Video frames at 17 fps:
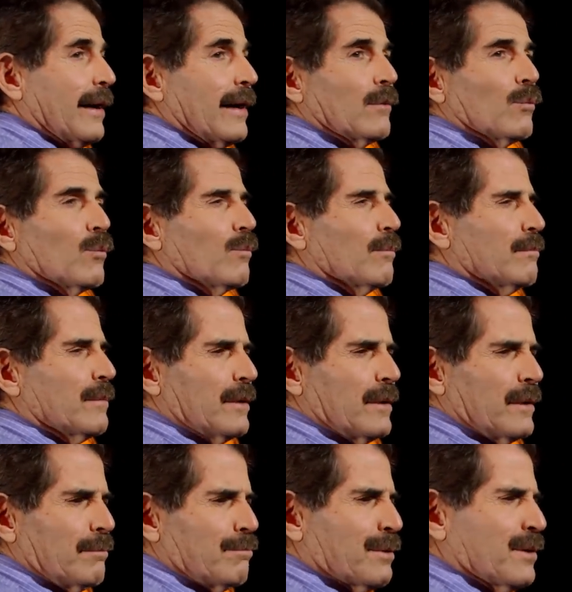And
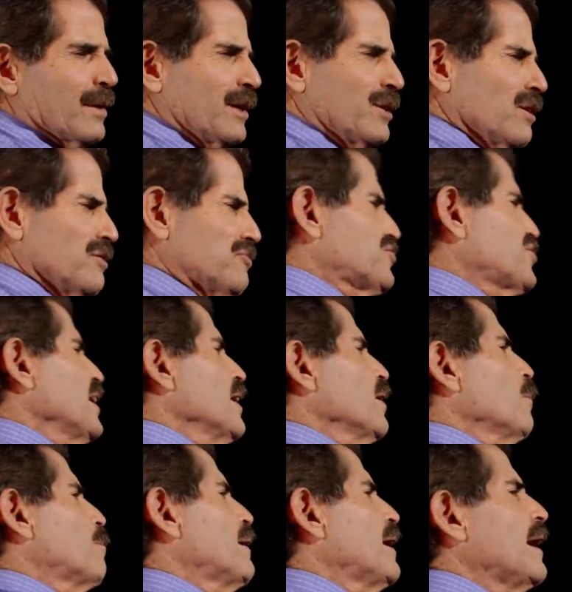Bernie,
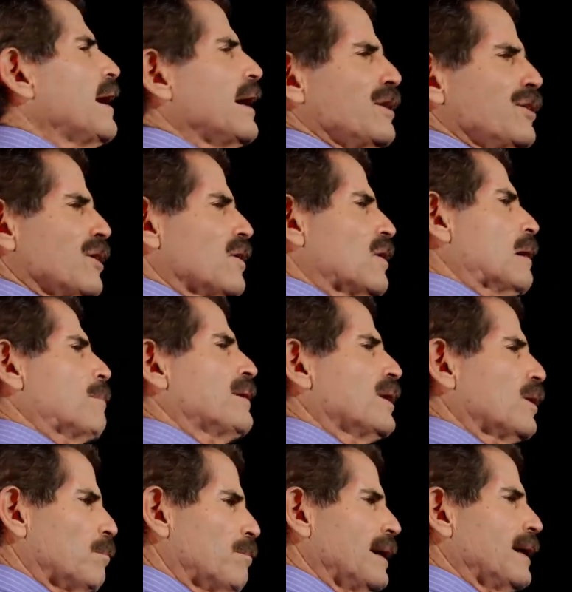single pay in Europe, you
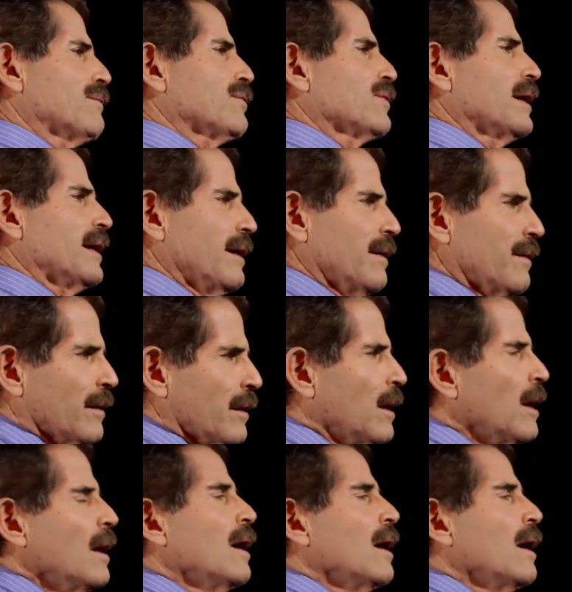don't pay for anything.